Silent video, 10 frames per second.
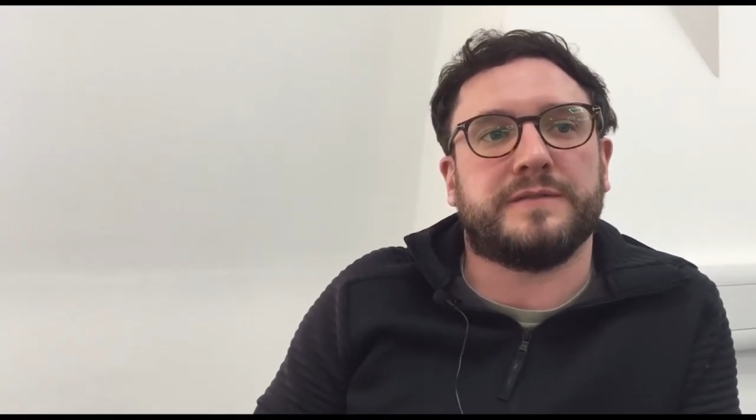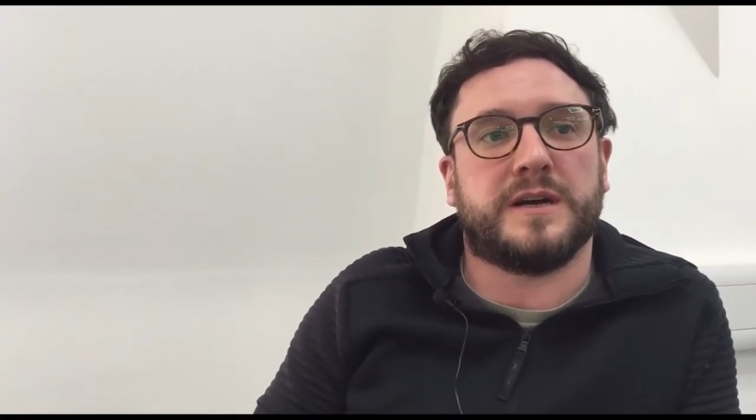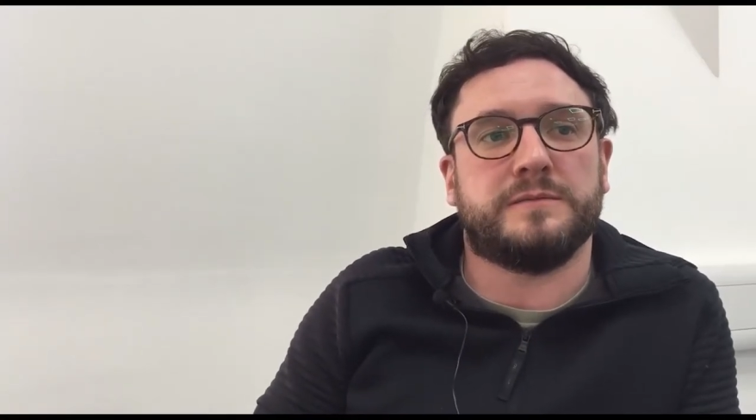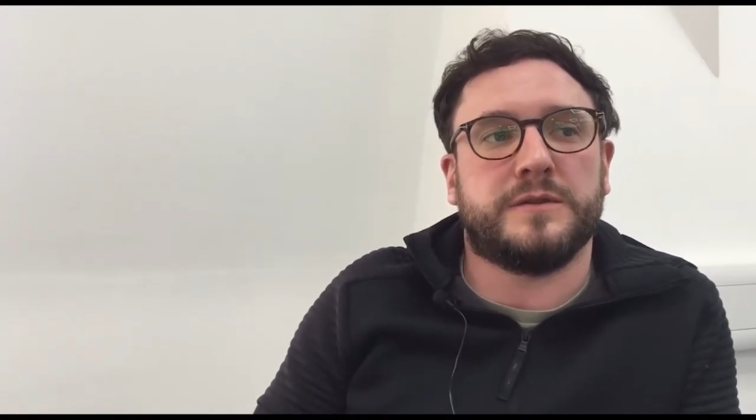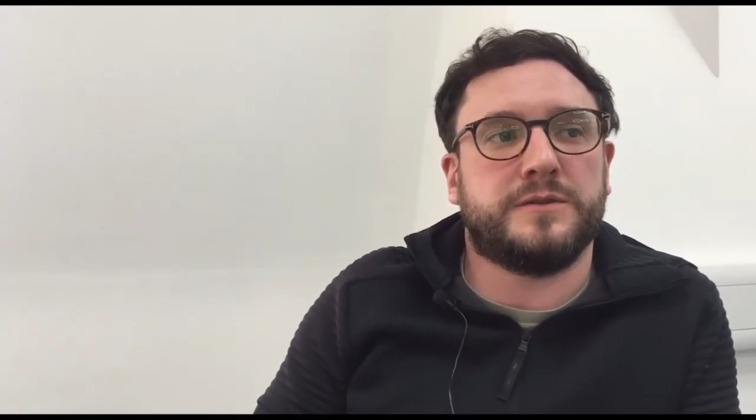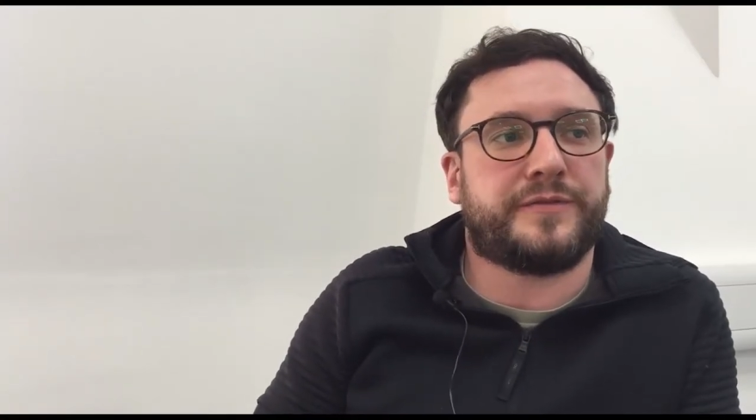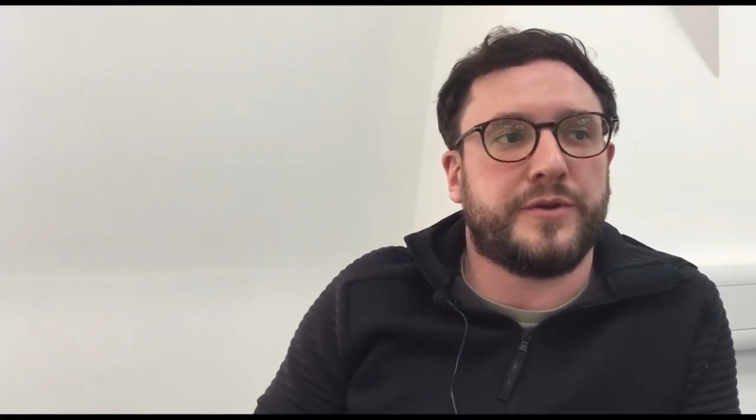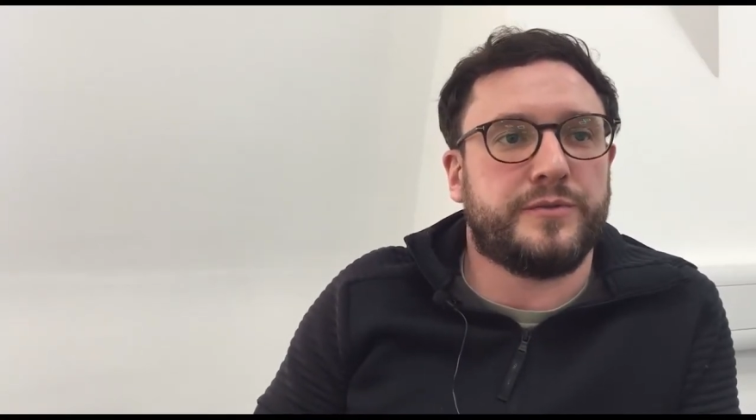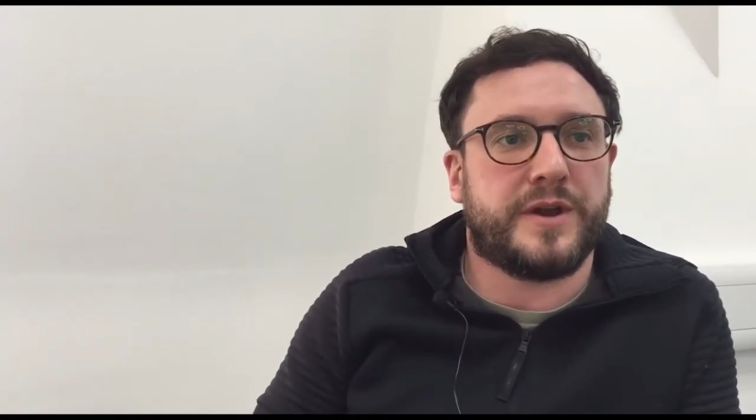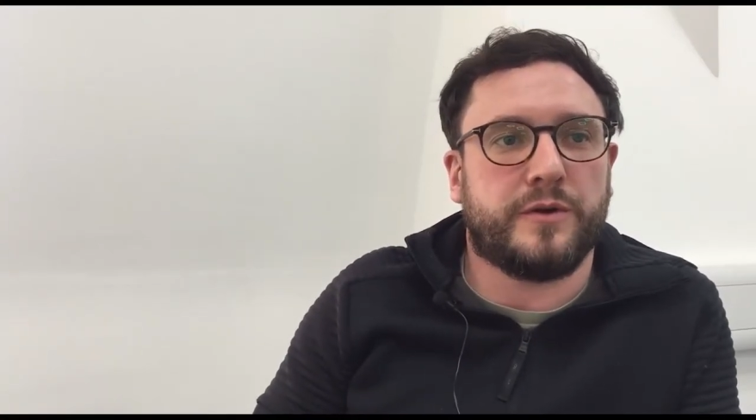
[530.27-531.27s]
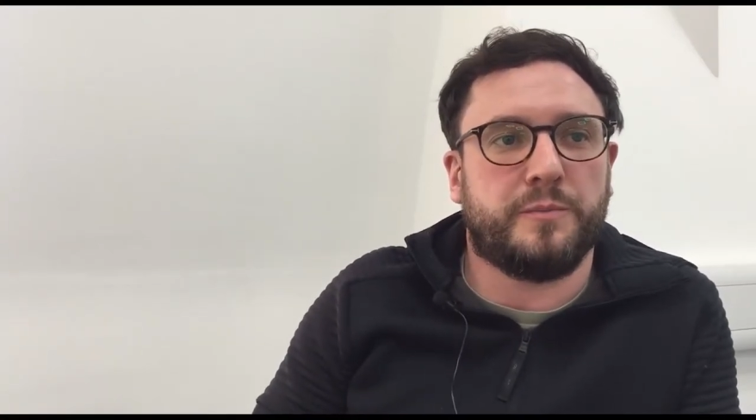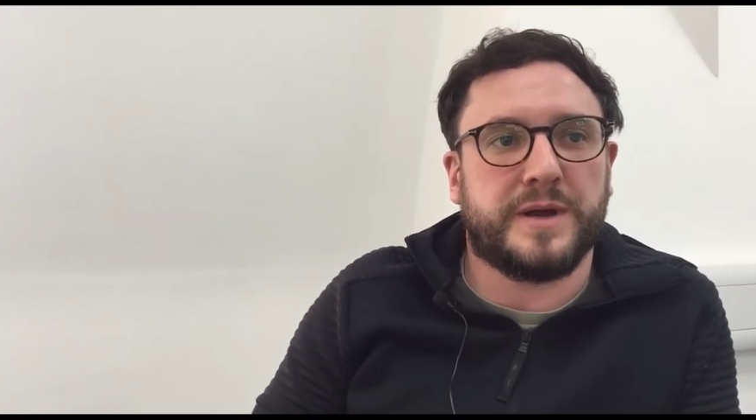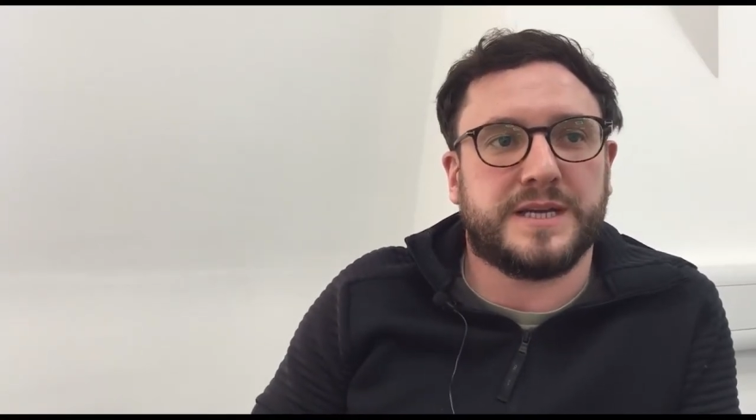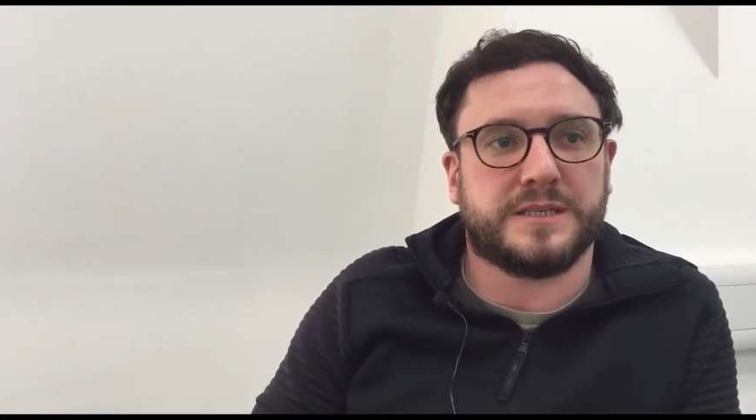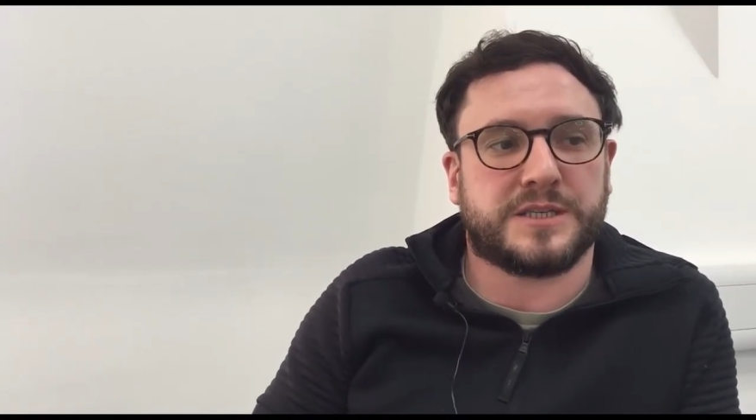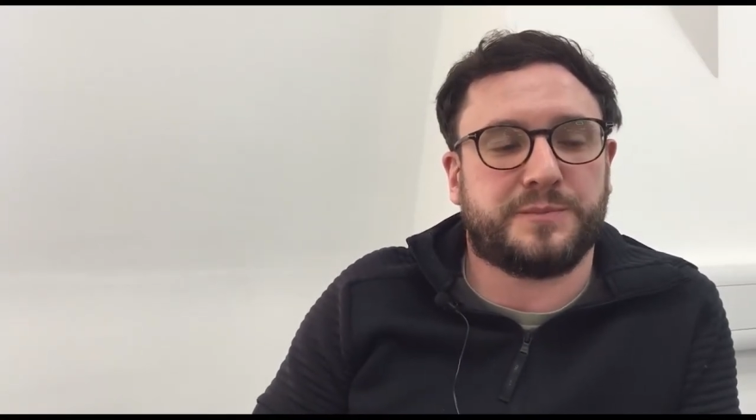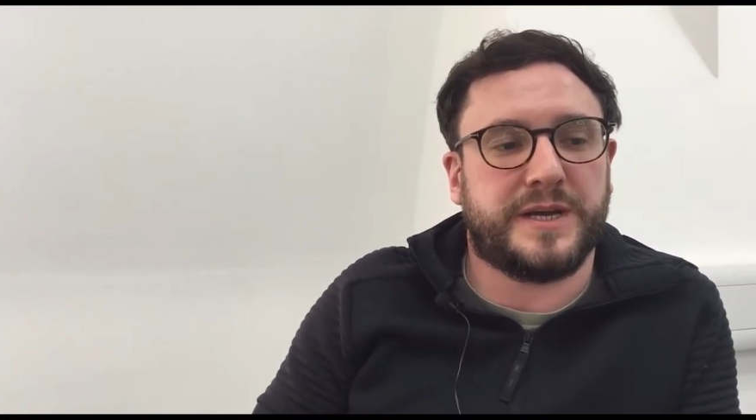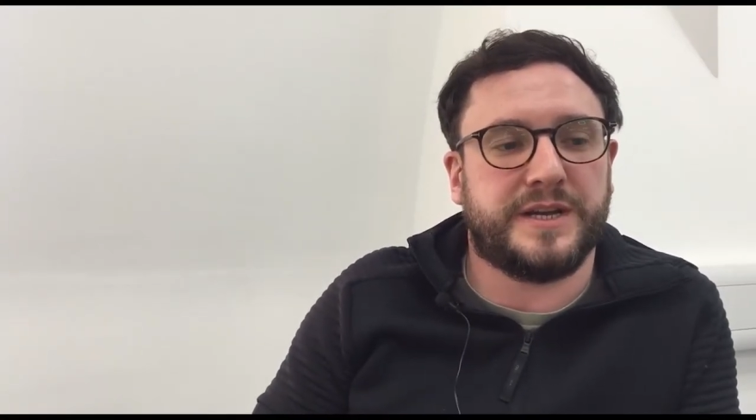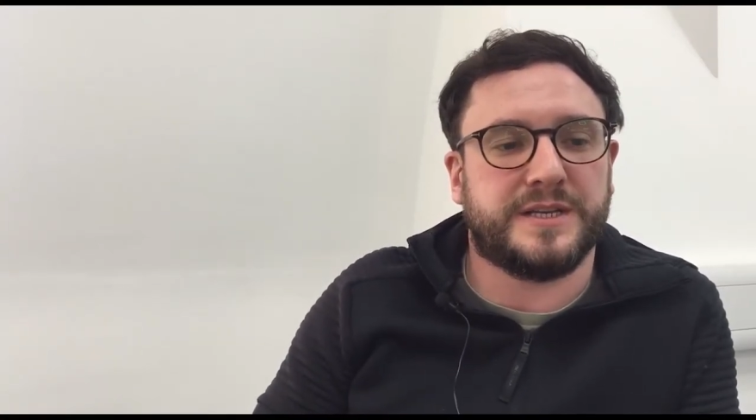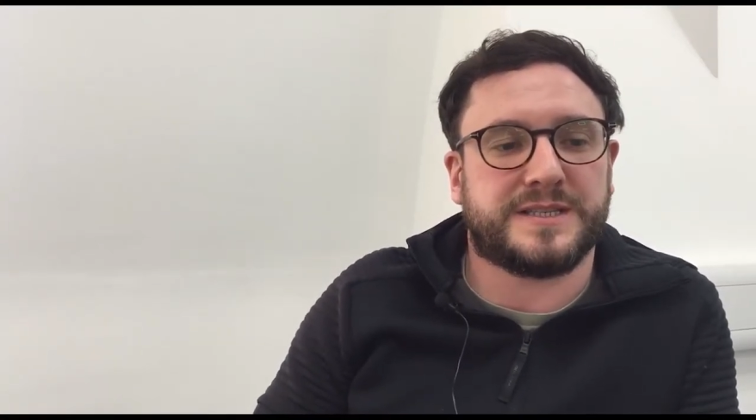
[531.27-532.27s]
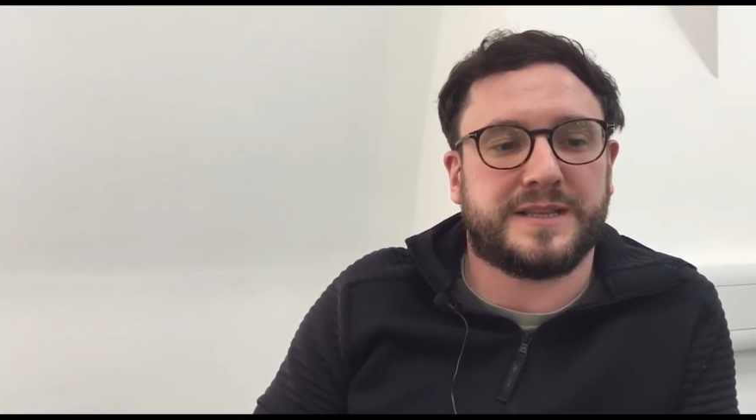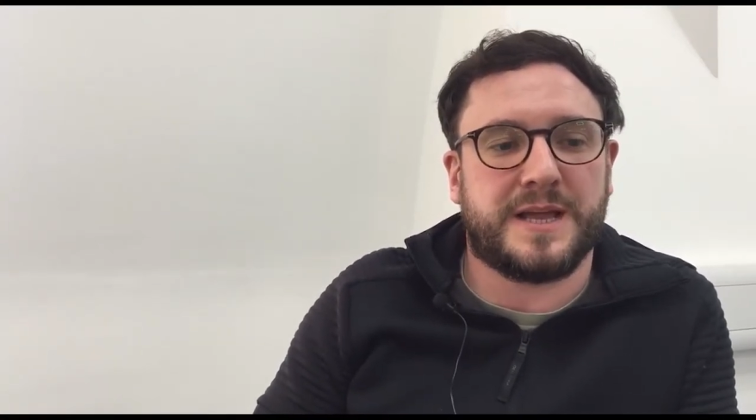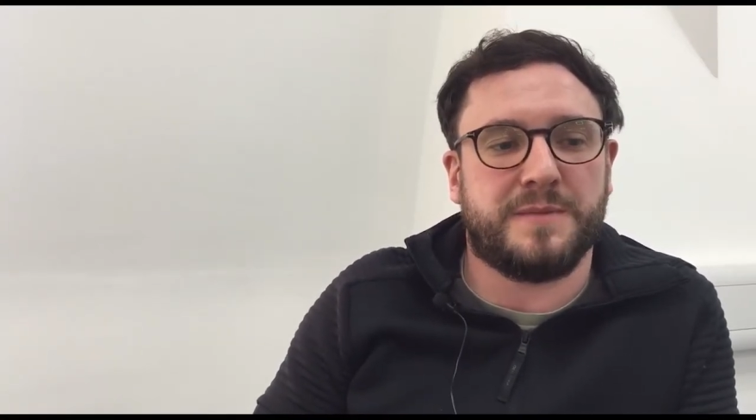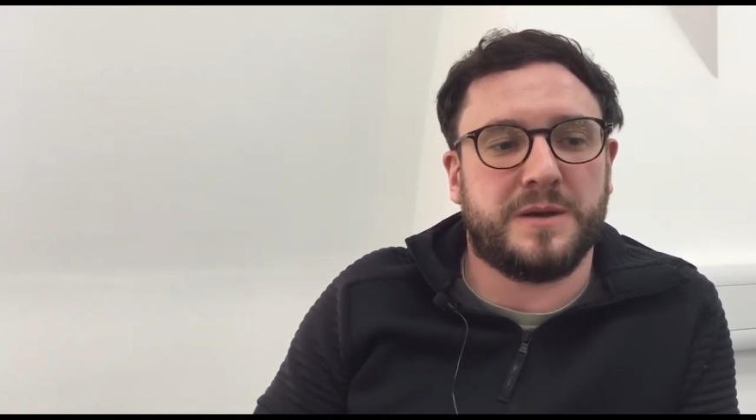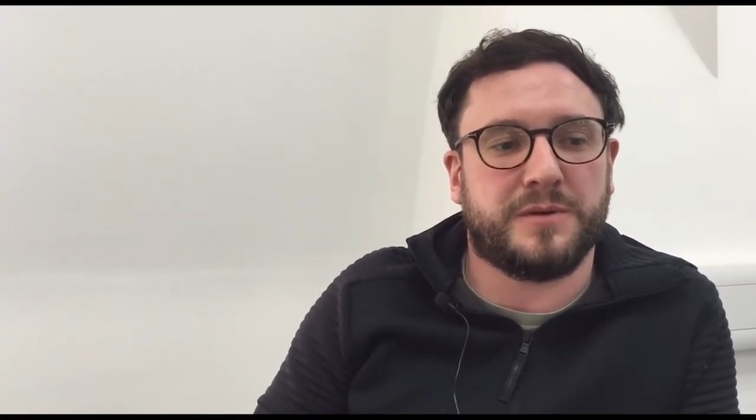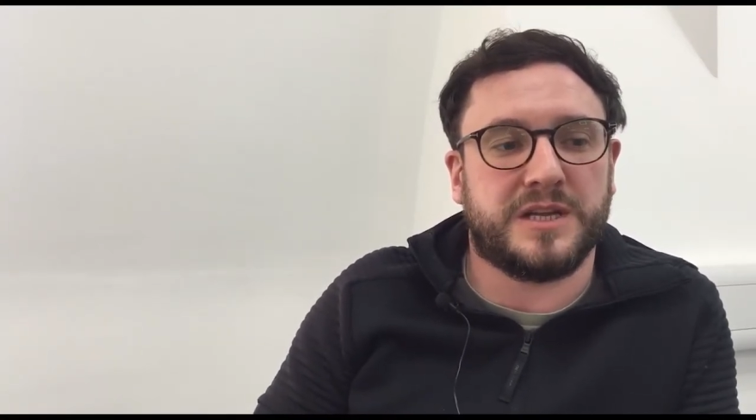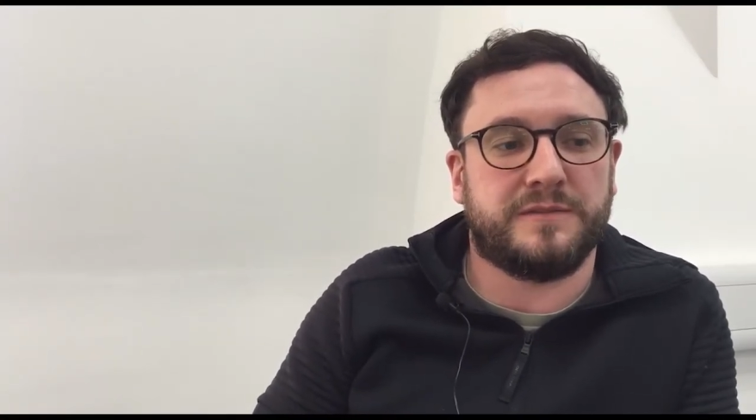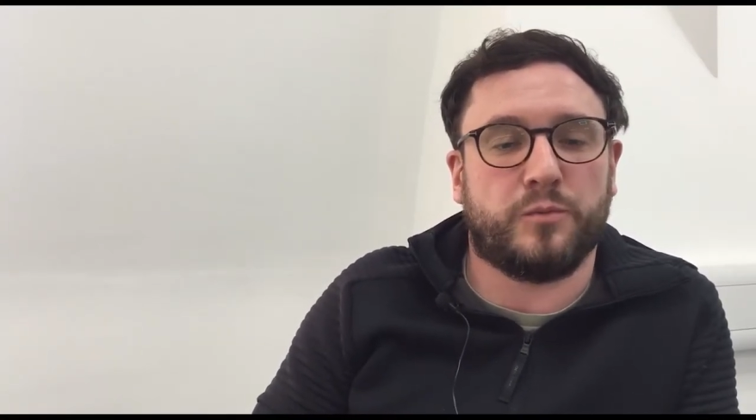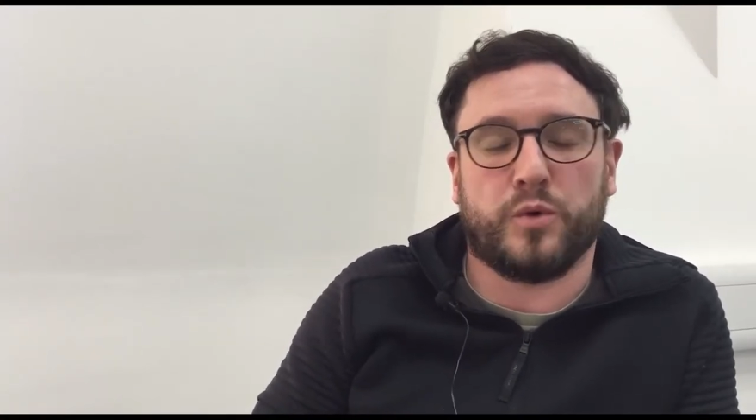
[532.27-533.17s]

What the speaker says: and through their own personal experience that they may believe,